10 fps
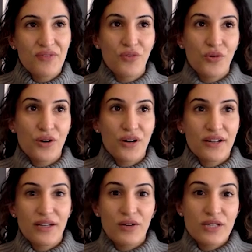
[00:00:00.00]

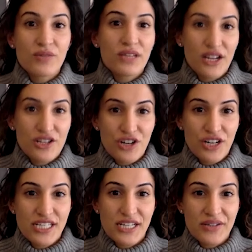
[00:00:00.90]
it's really
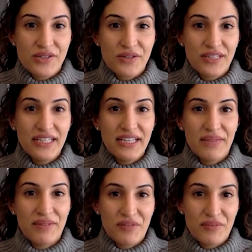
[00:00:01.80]
uncharted territory
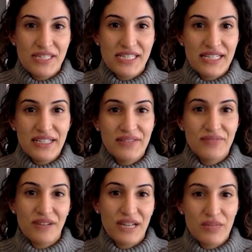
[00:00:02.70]
coming from India
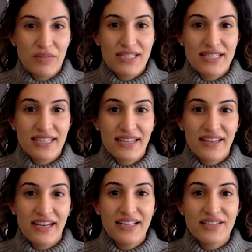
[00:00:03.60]
and running a business like
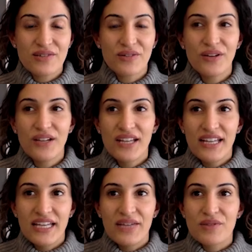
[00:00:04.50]
that. And so
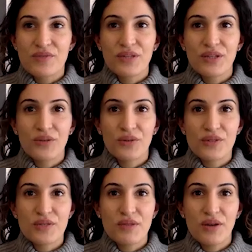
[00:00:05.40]
it was really cool
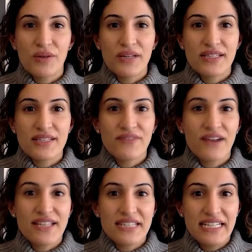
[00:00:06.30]
to me always and
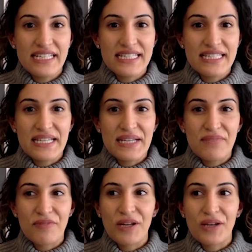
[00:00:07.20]
fascinating to see
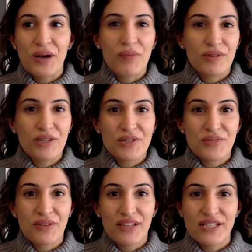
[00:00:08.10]
him running an operation
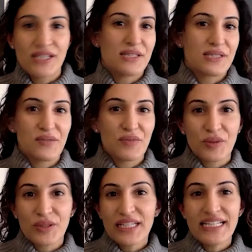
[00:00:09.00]
with dozens of
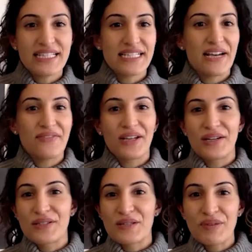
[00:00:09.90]
employees and having
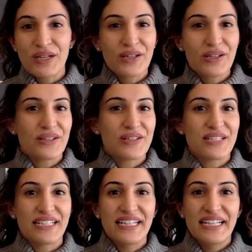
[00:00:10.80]
hundreds of pickers
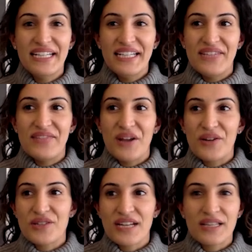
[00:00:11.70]
and even
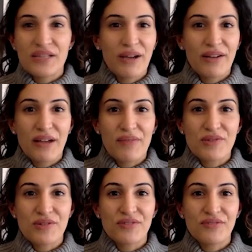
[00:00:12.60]
understanding the
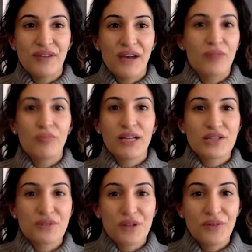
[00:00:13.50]
biochemistry of how do
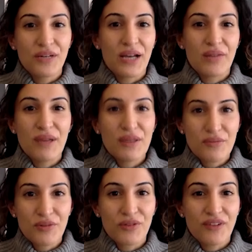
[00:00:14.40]
plants grow and how to make
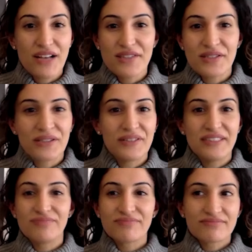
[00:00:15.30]
them grow faster
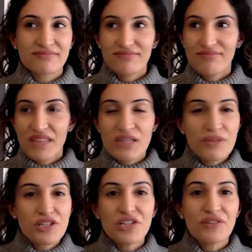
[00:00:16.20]
and the
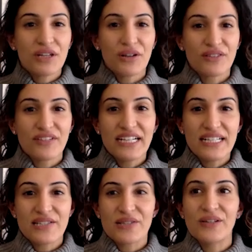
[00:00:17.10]
machinery and all of that.
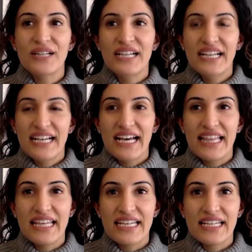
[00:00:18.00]
And so I
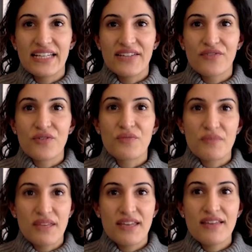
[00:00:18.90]
think for
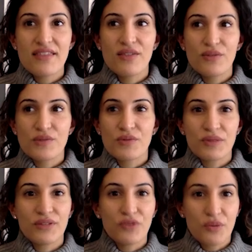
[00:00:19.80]
me, those were
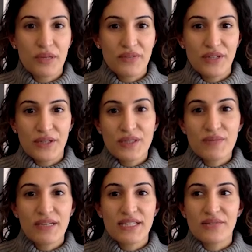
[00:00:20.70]
really formative years
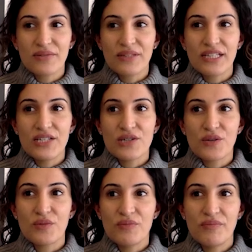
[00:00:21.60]
because it really
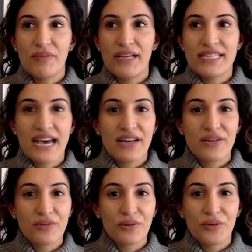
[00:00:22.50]
showed my dad in
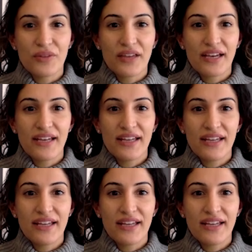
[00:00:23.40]
a role that,